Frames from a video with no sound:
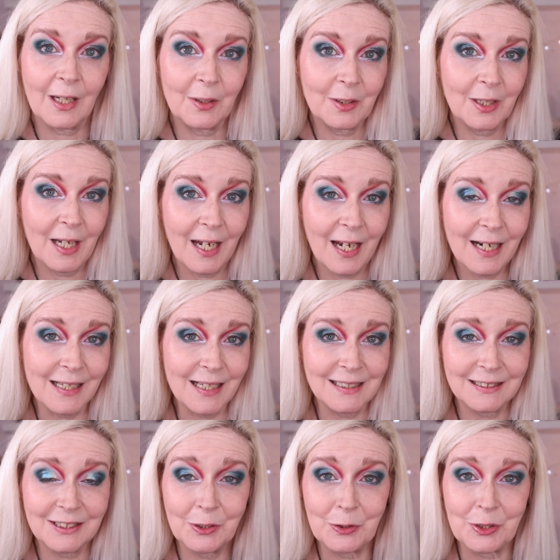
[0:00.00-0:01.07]
Okay,
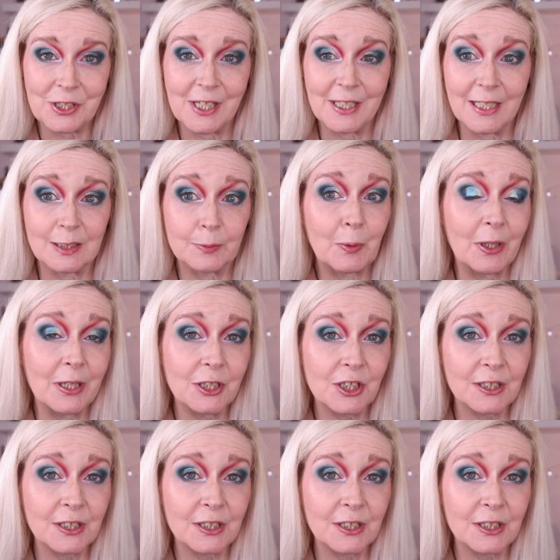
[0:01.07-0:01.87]
that's the look to this point.